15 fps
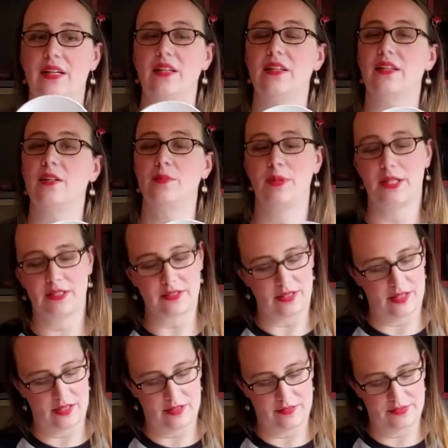a little bit
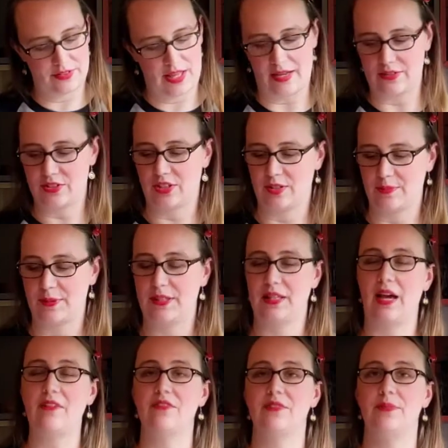of that Sharpie
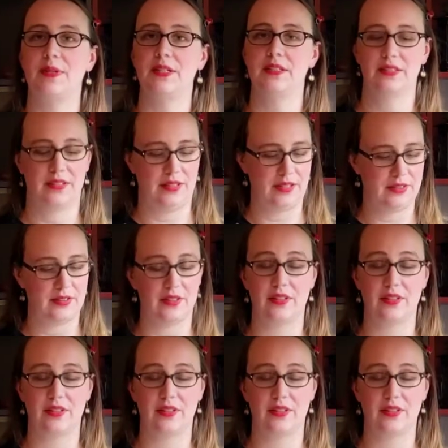left because it needs a